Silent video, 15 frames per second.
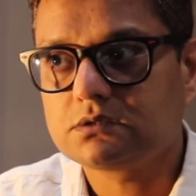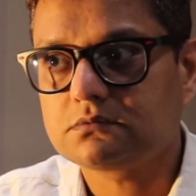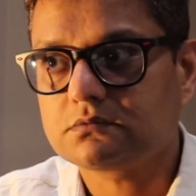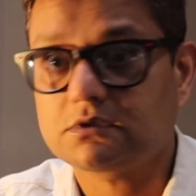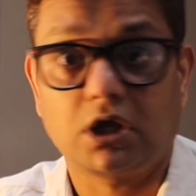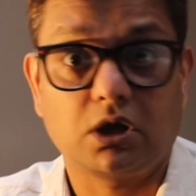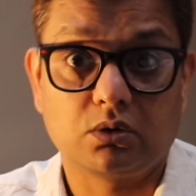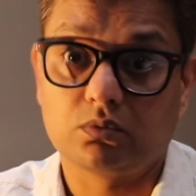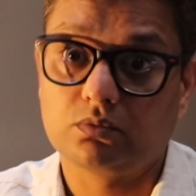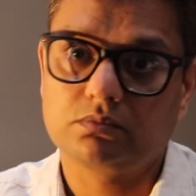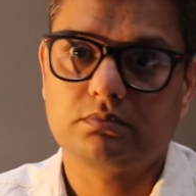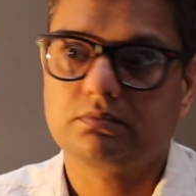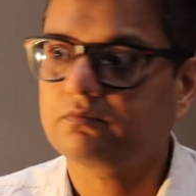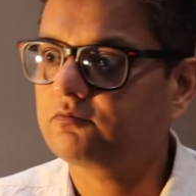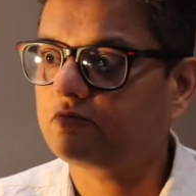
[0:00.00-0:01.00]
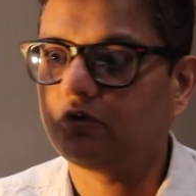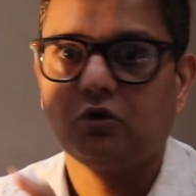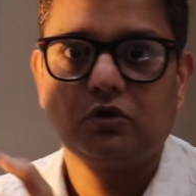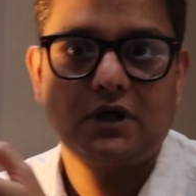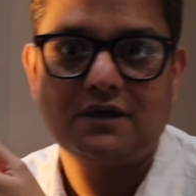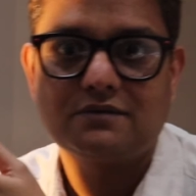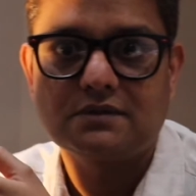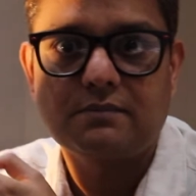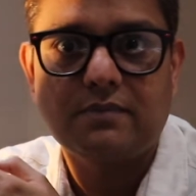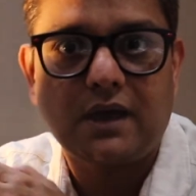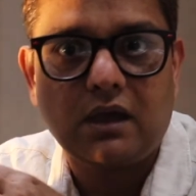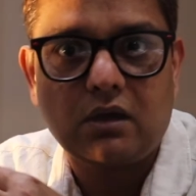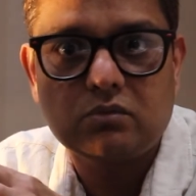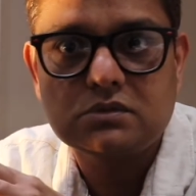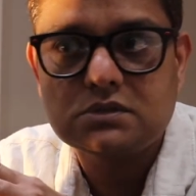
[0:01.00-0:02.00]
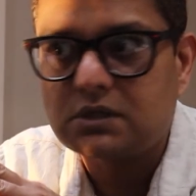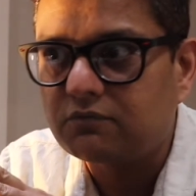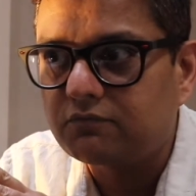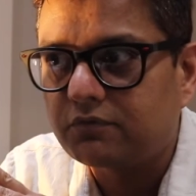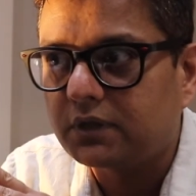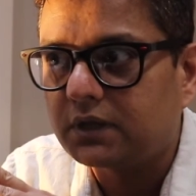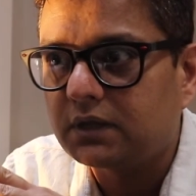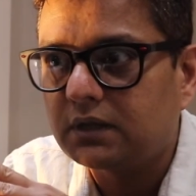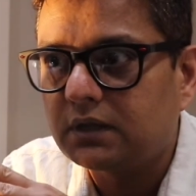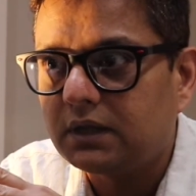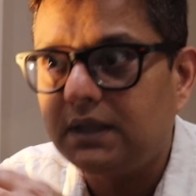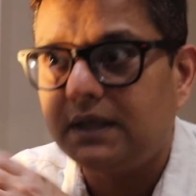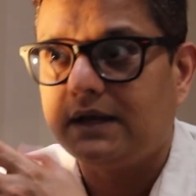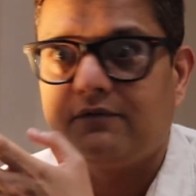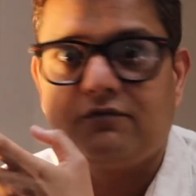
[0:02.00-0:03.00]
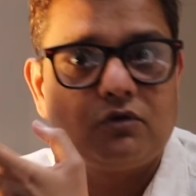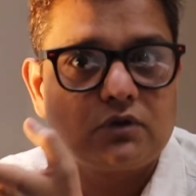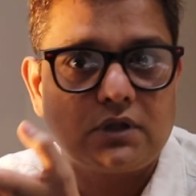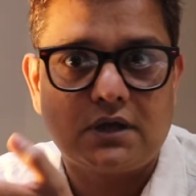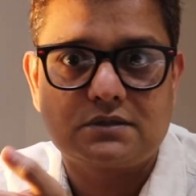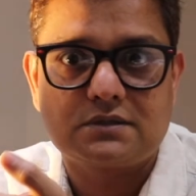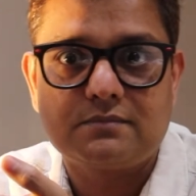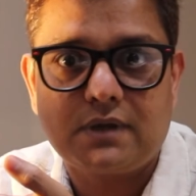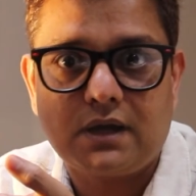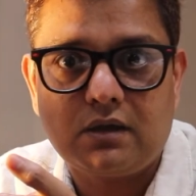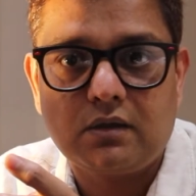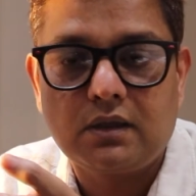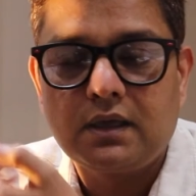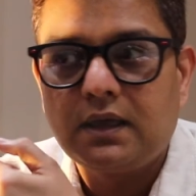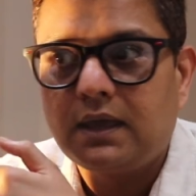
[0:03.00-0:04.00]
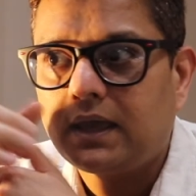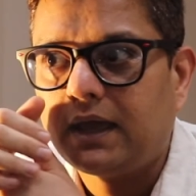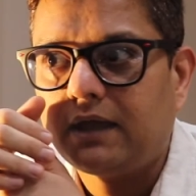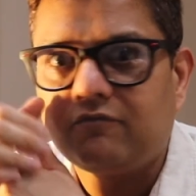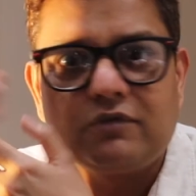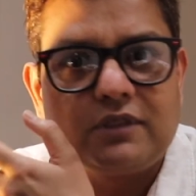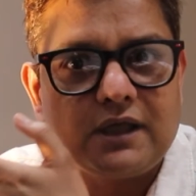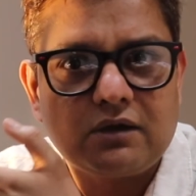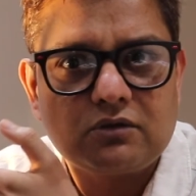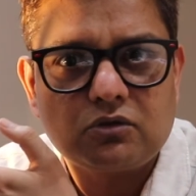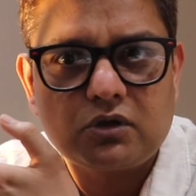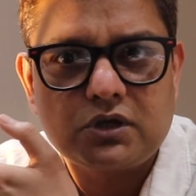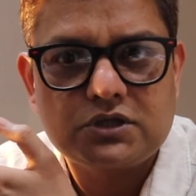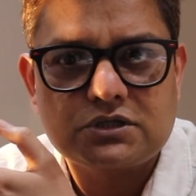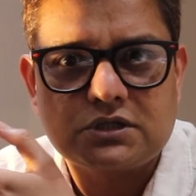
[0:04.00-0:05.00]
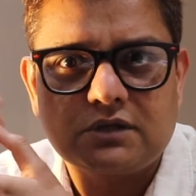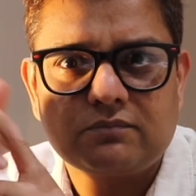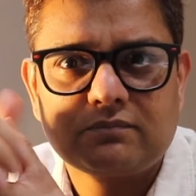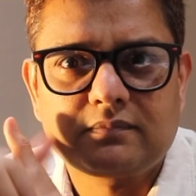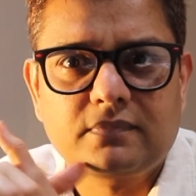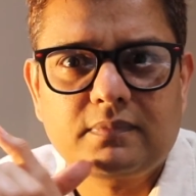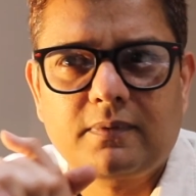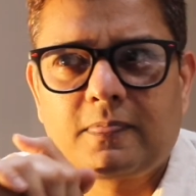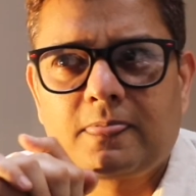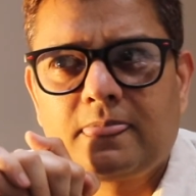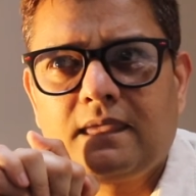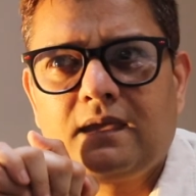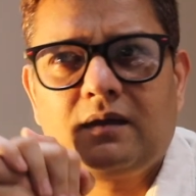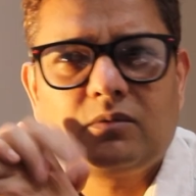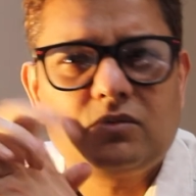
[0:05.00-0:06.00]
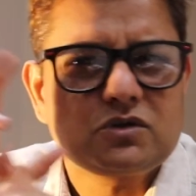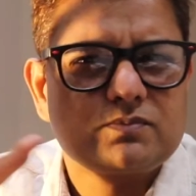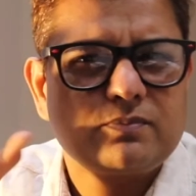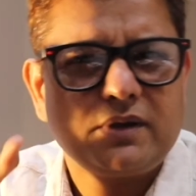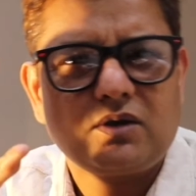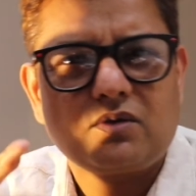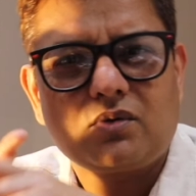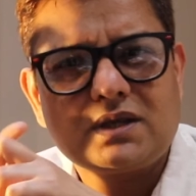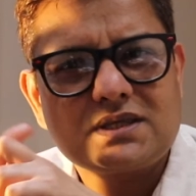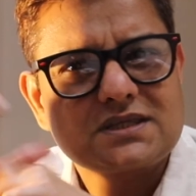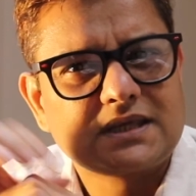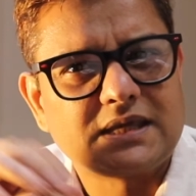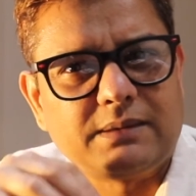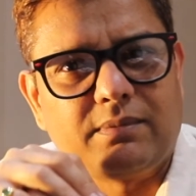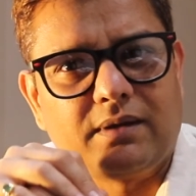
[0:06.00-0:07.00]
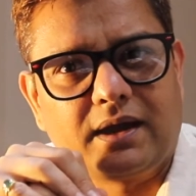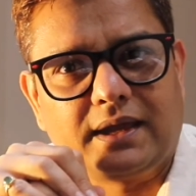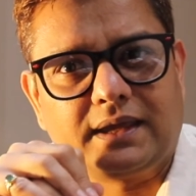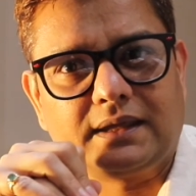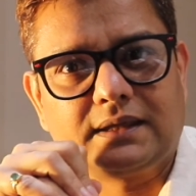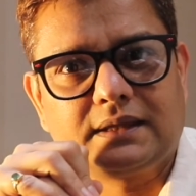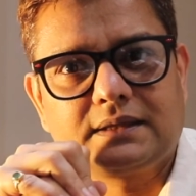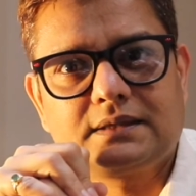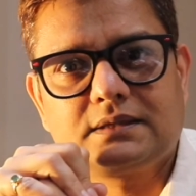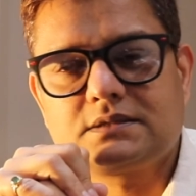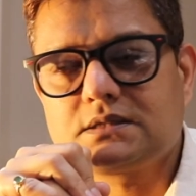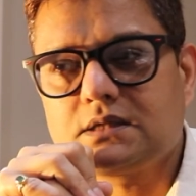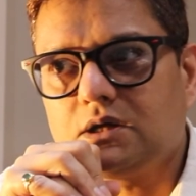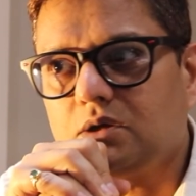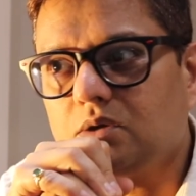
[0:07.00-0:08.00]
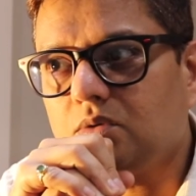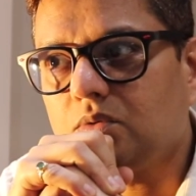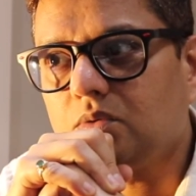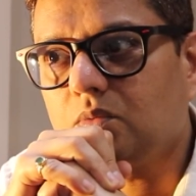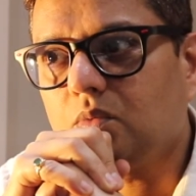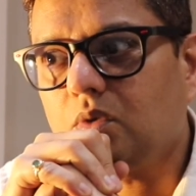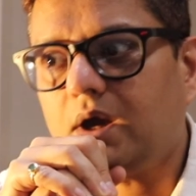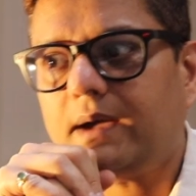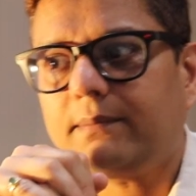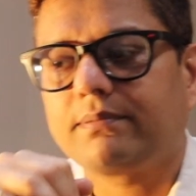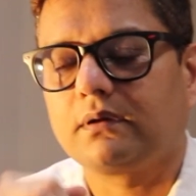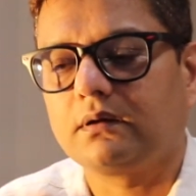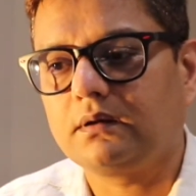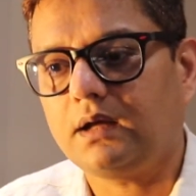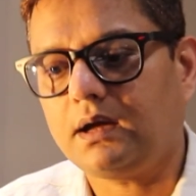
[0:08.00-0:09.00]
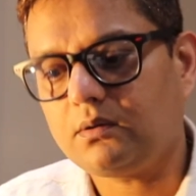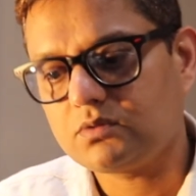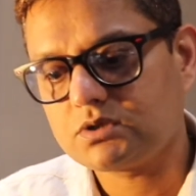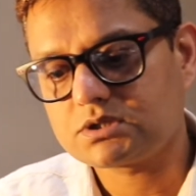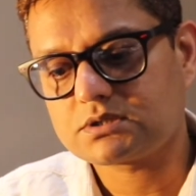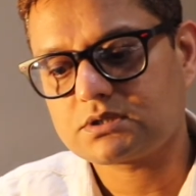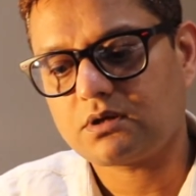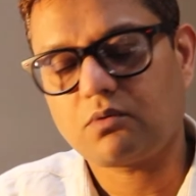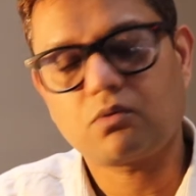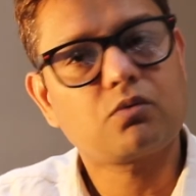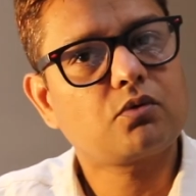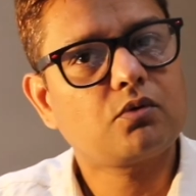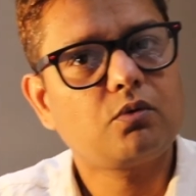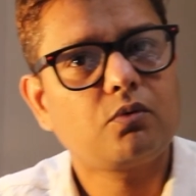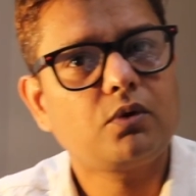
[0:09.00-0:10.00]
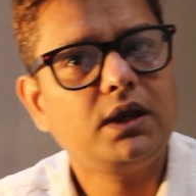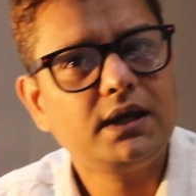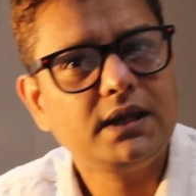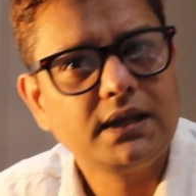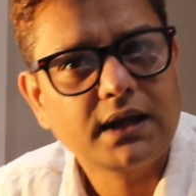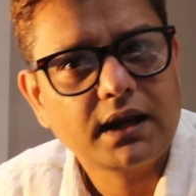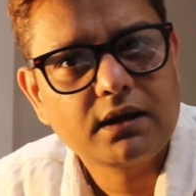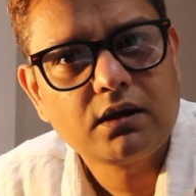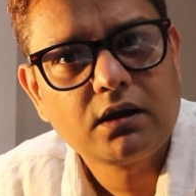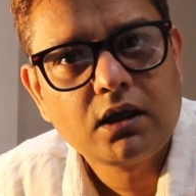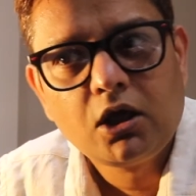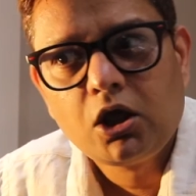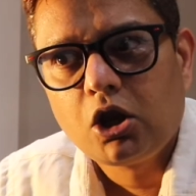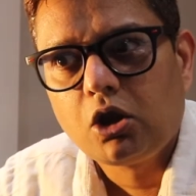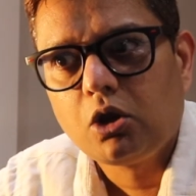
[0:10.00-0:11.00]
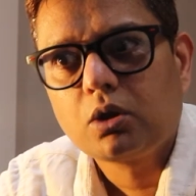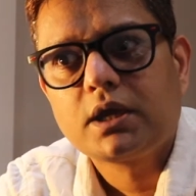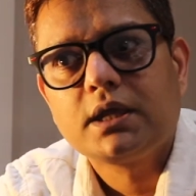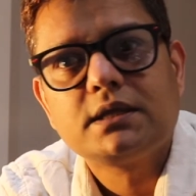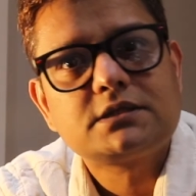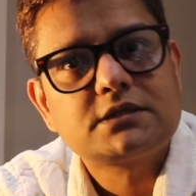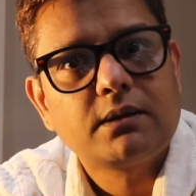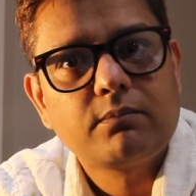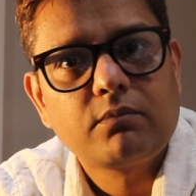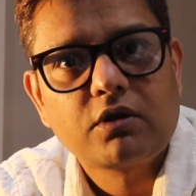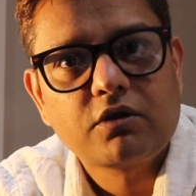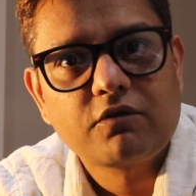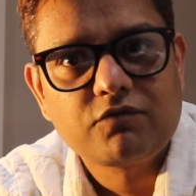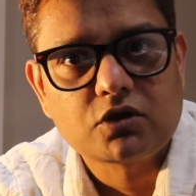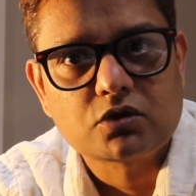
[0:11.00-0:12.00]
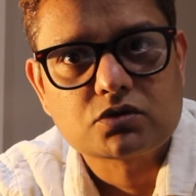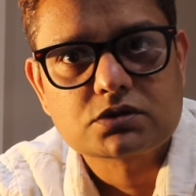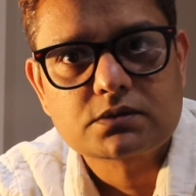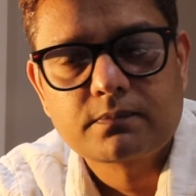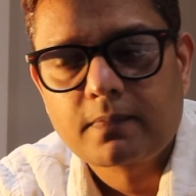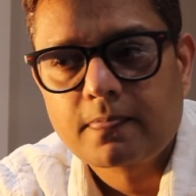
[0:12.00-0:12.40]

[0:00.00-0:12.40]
So 4,000 pounds something, nearly 4,000 pounds, and without auditioning, it was a bit risky buying. So what happened, I was reading and looking some reviews.